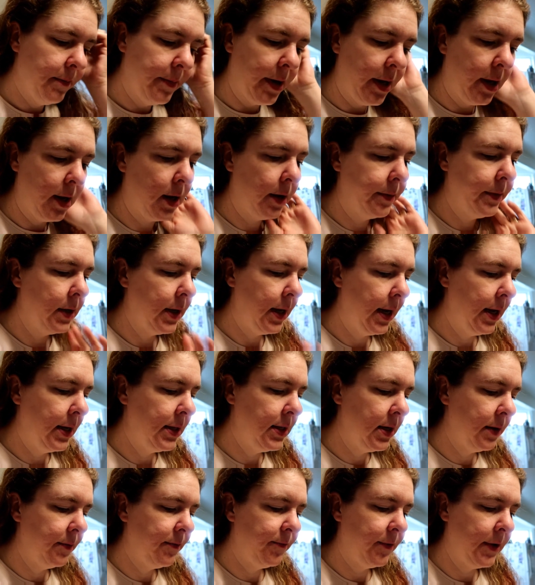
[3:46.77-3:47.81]
but I'm, i
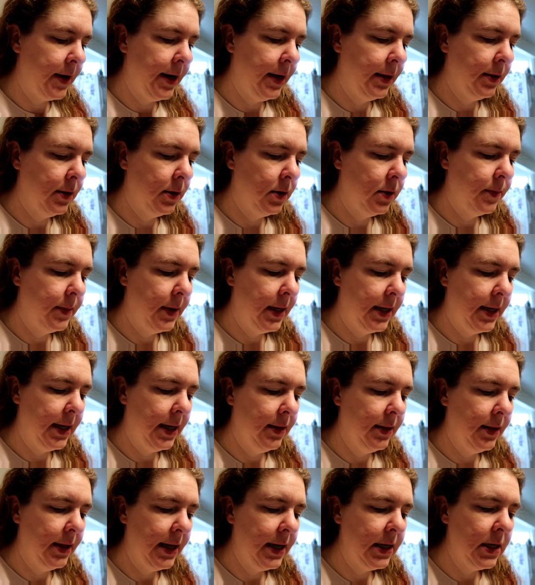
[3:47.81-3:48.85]
ended up frying them and
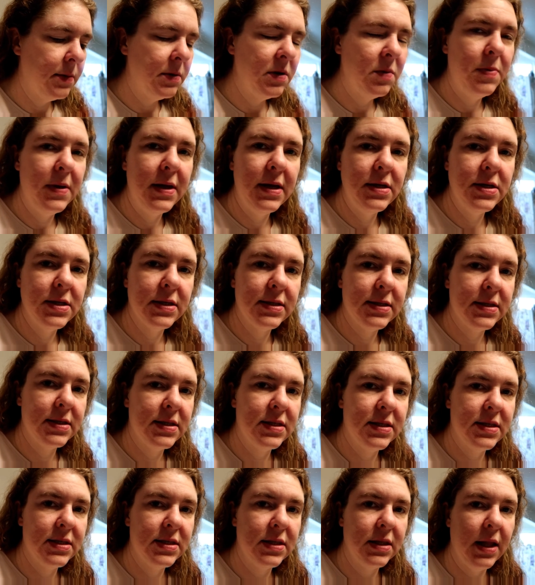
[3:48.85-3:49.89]
I like them to be just
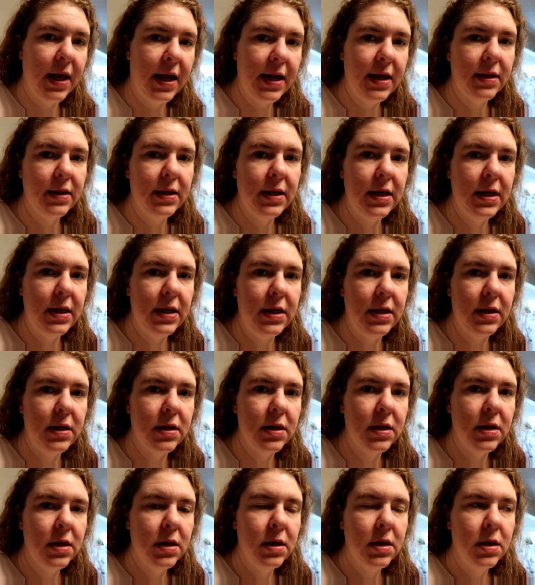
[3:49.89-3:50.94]

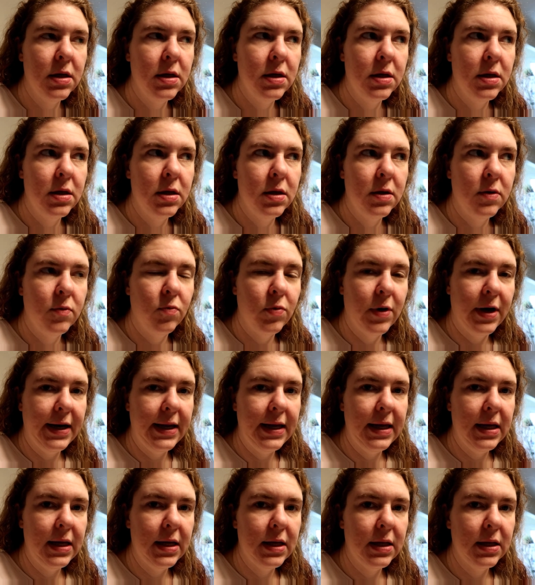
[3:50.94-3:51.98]
slightly
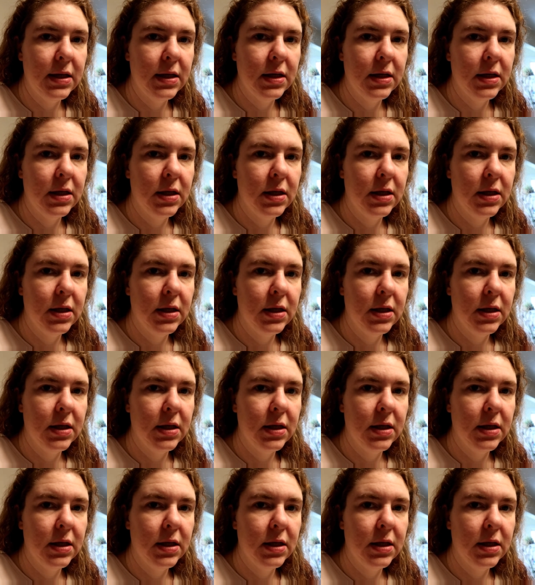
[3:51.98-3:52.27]
runny.